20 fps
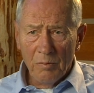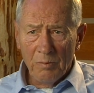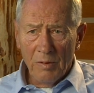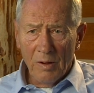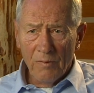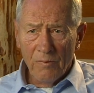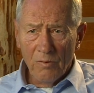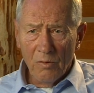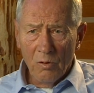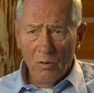
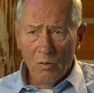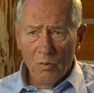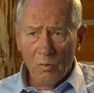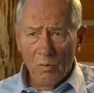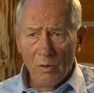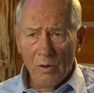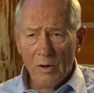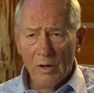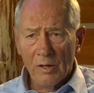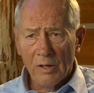buffalo
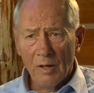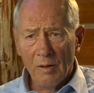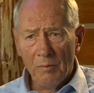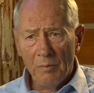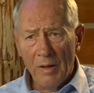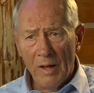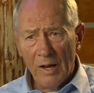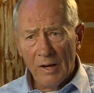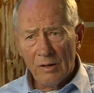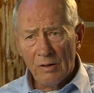were and come
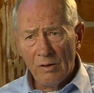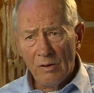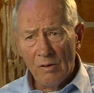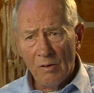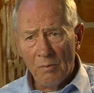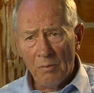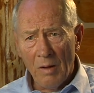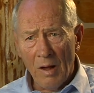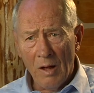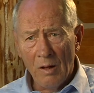back to
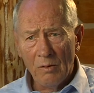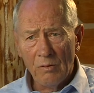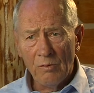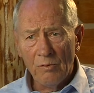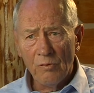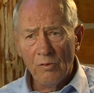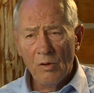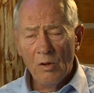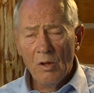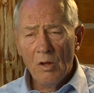your mountains